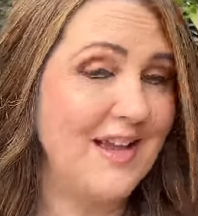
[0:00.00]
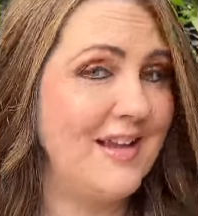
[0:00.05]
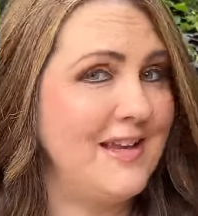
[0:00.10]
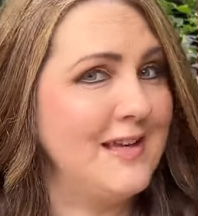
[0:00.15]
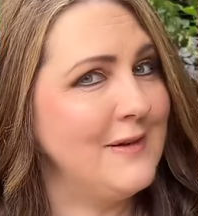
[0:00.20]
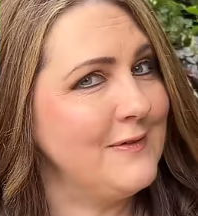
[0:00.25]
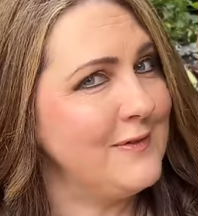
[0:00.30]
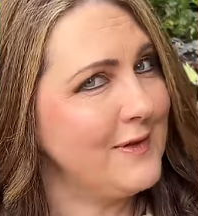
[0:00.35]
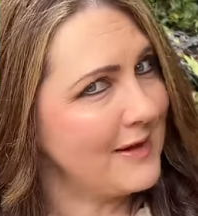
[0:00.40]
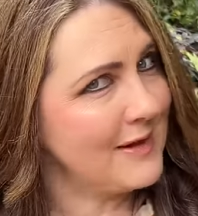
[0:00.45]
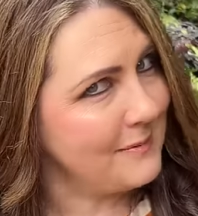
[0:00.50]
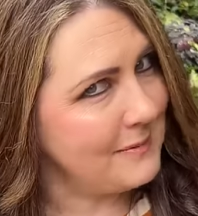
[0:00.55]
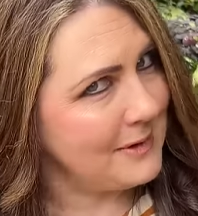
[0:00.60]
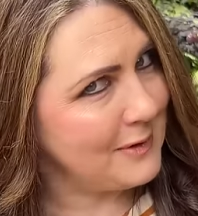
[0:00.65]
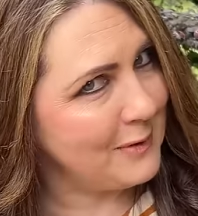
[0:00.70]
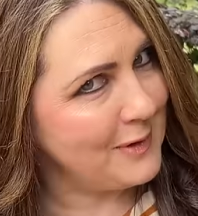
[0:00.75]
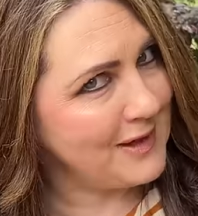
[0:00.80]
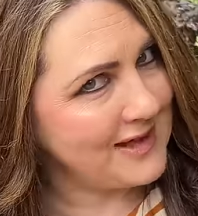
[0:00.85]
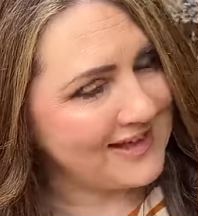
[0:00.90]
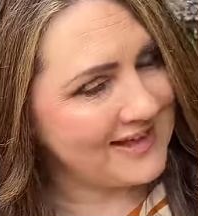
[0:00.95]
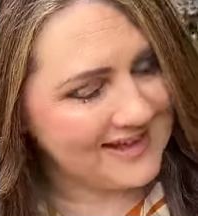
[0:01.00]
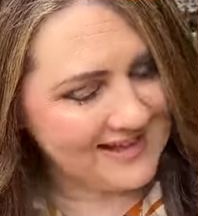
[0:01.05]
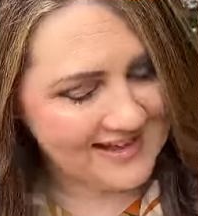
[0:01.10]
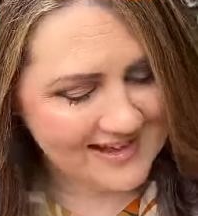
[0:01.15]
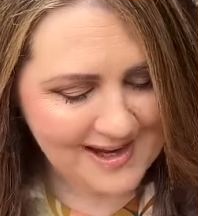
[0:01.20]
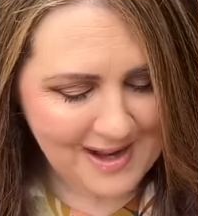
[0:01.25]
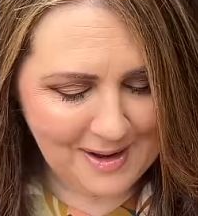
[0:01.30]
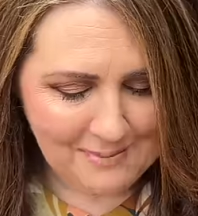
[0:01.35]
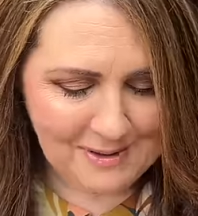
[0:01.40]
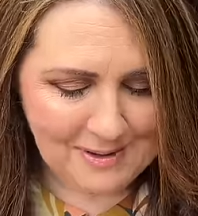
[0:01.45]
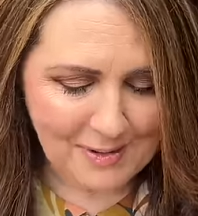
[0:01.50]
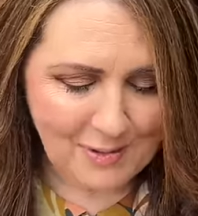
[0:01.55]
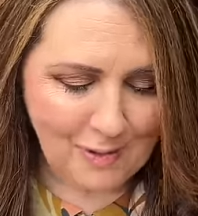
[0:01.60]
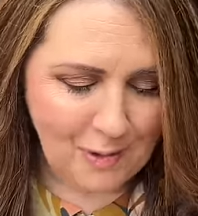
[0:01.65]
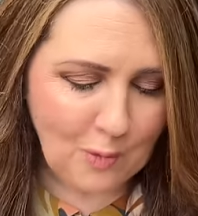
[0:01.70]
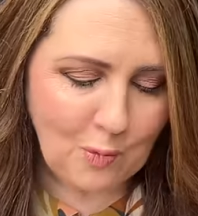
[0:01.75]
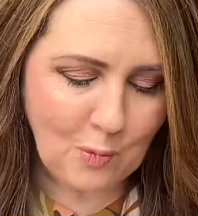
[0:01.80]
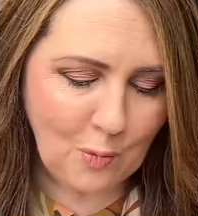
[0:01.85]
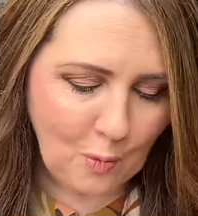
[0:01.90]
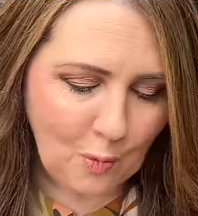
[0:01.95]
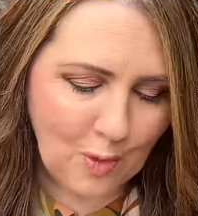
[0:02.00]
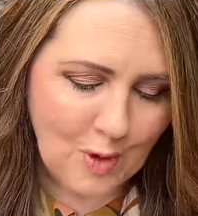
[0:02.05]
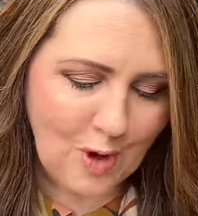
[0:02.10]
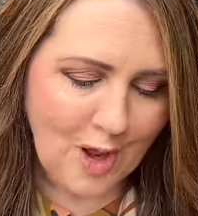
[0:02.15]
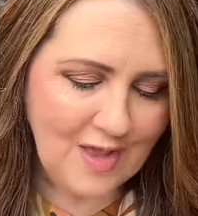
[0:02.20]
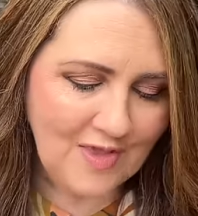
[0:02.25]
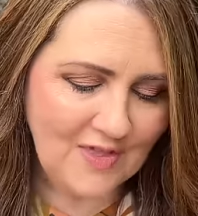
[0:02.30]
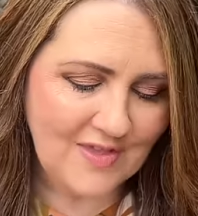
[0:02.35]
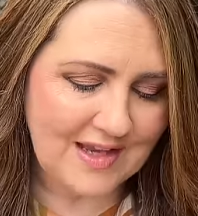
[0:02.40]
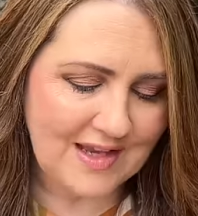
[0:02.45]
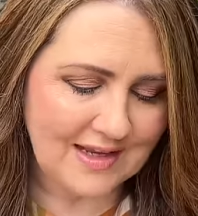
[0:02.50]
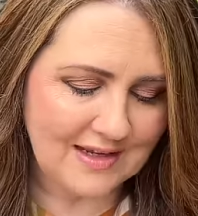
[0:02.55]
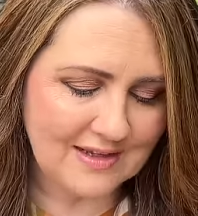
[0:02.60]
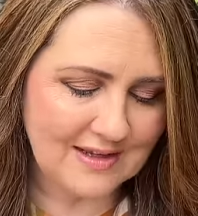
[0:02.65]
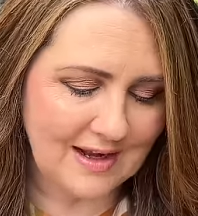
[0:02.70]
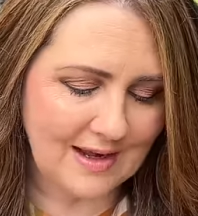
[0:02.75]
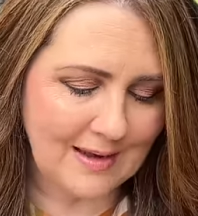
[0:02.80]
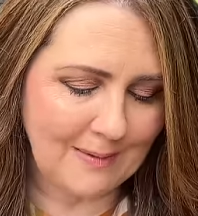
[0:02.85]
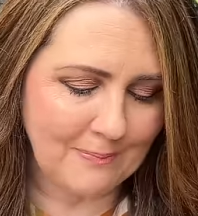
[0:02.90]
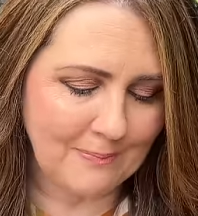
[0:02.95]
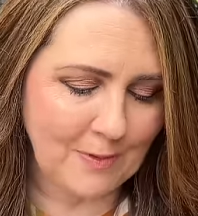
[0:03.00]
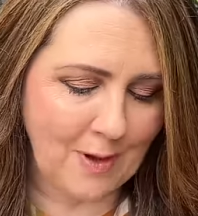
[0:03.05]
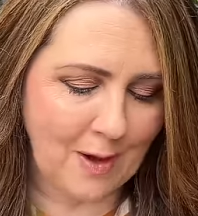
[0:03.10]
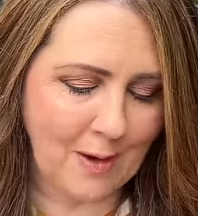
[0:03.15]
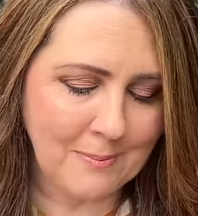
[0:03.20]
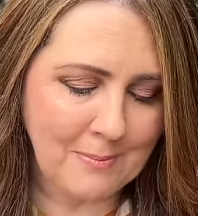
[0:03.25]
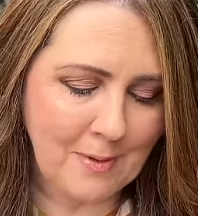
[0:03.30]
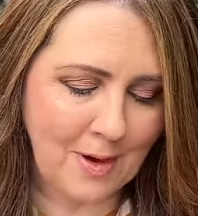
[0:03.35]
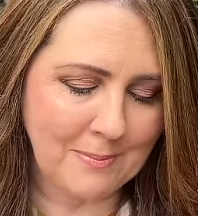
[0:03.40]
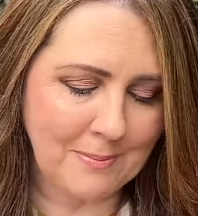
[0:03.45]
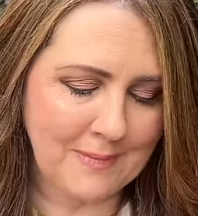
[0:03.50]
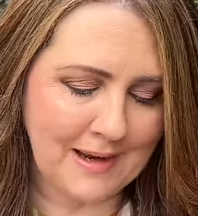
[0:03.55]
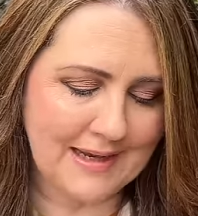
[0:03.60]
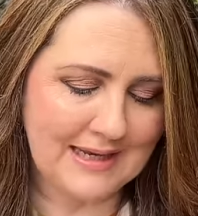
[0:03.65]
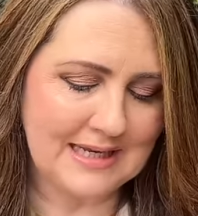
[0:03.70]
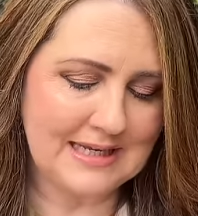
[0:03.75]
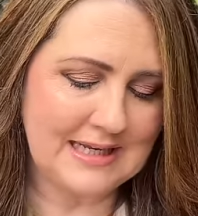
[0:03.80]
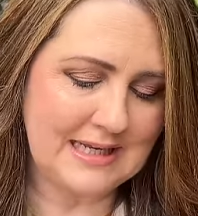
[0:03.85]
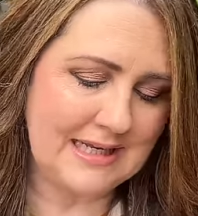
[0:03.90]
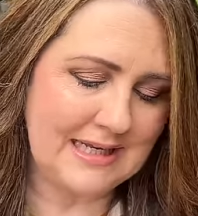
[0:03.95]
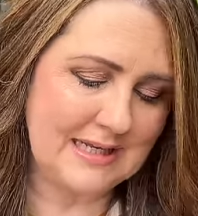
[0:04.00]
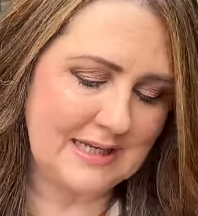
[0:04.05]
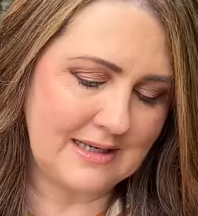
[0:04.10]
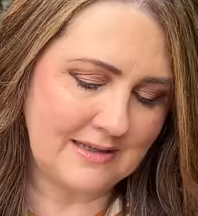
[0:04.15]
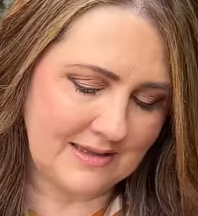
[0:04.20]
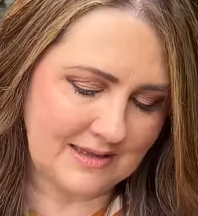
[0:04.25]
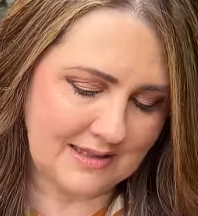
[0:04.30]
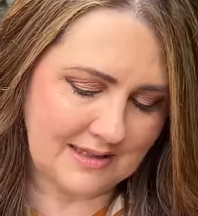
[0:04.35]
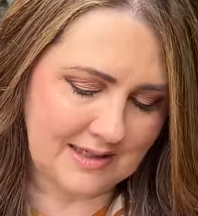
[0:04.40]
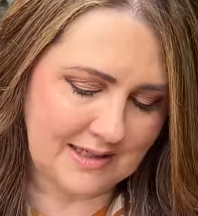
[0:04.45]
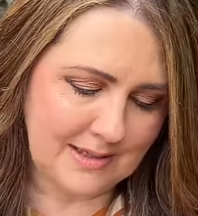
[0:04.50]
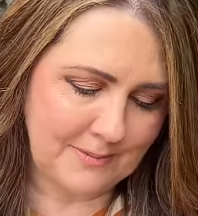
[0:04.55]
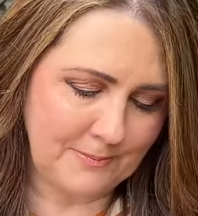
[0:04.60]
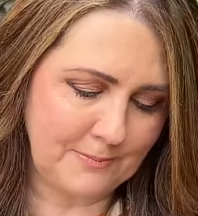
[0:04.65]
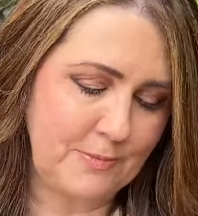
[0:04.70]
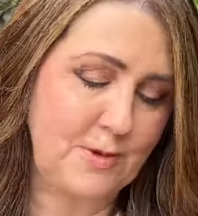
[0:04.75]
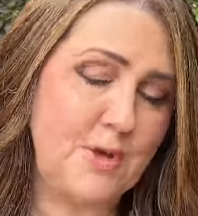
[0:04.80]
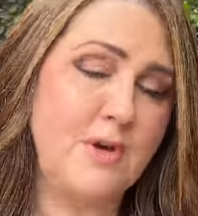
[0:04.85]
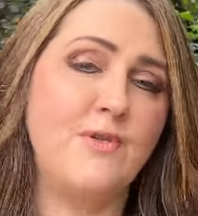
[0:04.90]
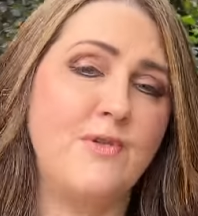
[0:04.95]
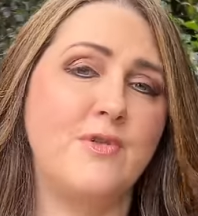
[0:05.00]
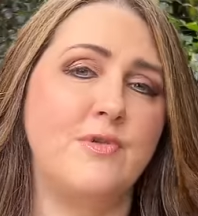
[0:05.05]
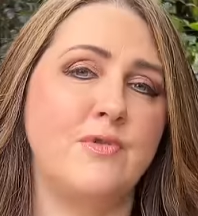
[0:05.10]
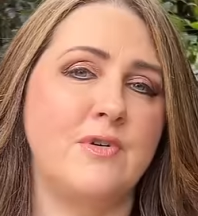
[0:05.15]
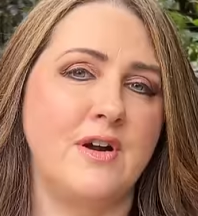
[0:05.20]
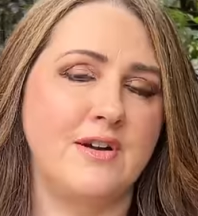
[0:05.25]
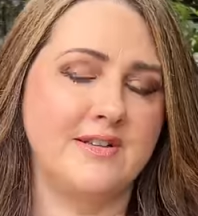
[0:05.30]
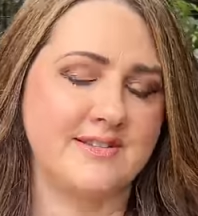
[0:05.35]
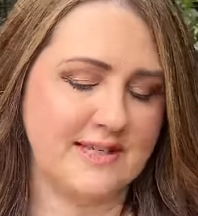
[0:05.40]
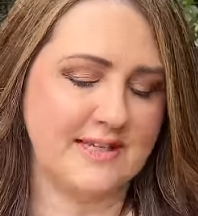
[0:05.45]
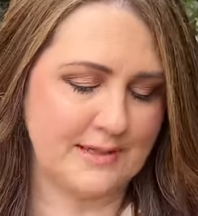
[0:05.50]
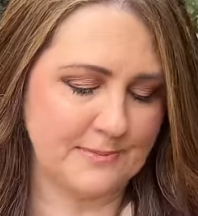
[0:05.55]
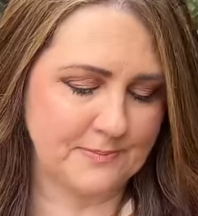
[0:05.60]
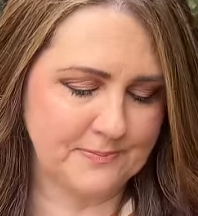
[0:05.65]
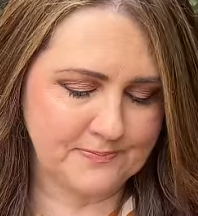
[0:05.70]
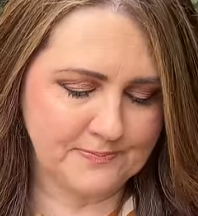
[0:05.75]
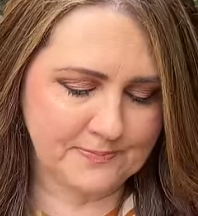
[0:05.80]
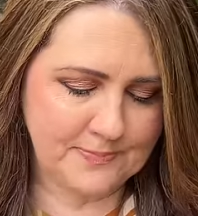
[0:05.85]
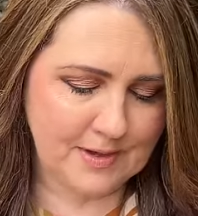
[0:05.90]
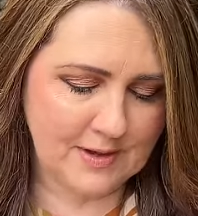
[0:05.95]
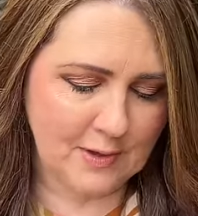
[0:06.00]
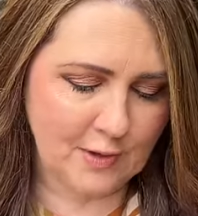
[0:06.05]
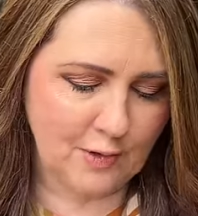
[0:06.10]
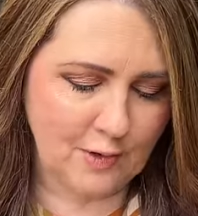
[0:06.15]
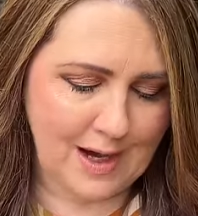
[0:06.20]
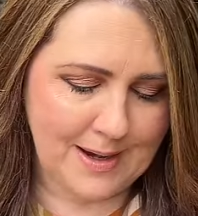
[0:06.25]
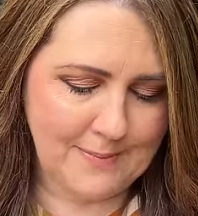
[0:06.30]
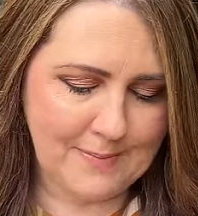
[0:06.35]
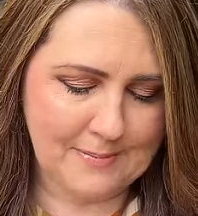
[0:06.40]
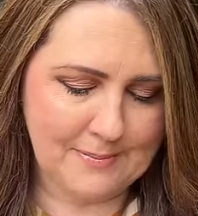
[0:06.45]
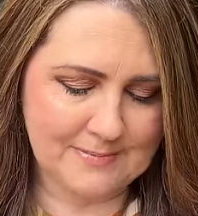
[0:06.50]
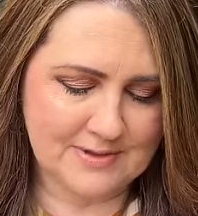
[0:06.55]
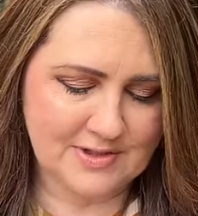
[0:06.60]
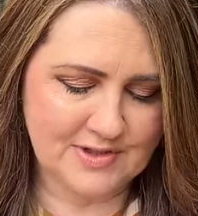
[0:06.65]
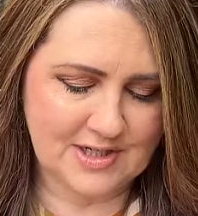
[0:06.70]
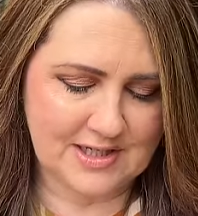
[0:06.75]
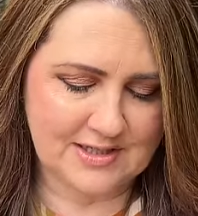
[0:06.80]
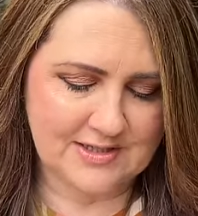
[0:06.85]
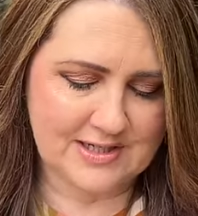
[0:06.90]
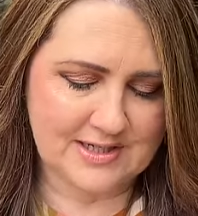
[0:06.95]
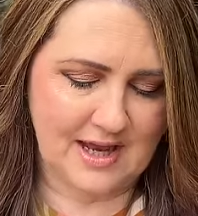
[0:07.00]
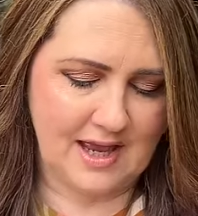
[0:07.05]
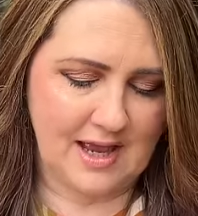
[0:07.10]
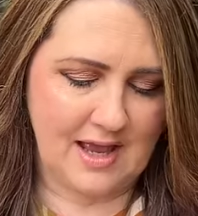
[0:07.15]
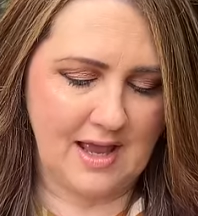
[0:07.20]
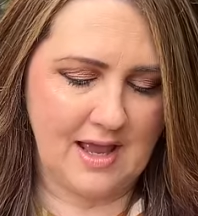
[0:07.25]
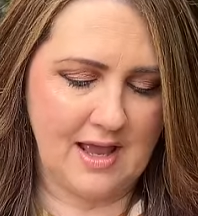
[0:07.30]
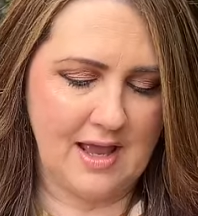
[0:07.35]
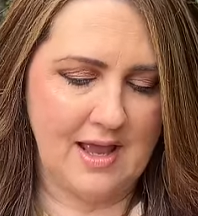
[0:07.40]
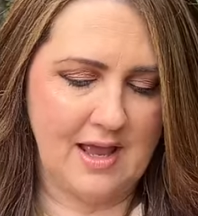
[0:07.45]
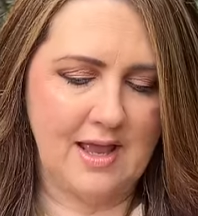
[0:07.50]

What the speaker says: you've got to be quick. But what I think, I might make it in the beautiful Cosette Crepe Magenta.